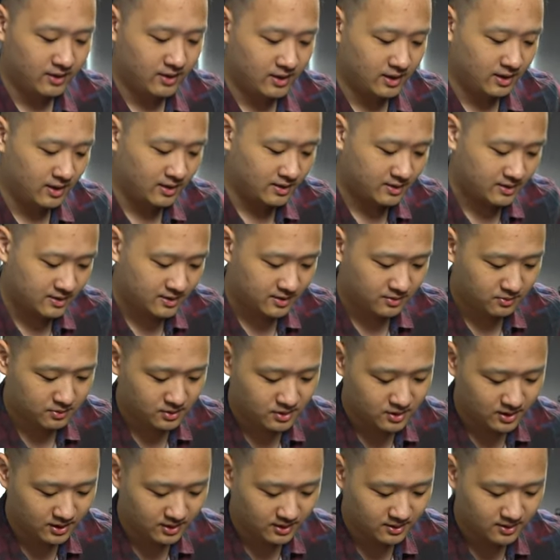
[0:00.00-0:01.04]
this,
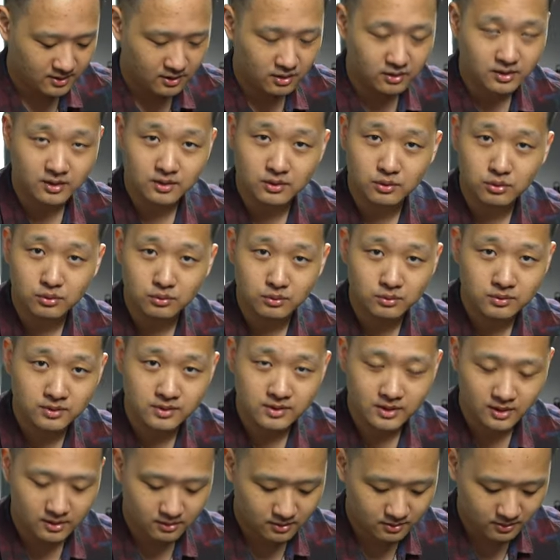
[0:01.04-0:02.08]
which is all the
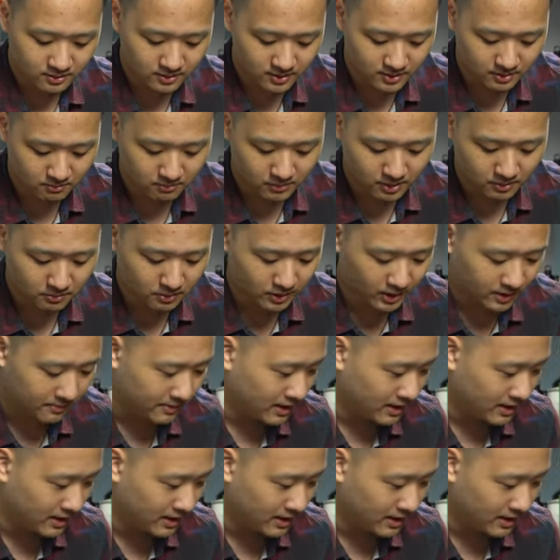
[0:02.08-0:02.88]
tools and some AA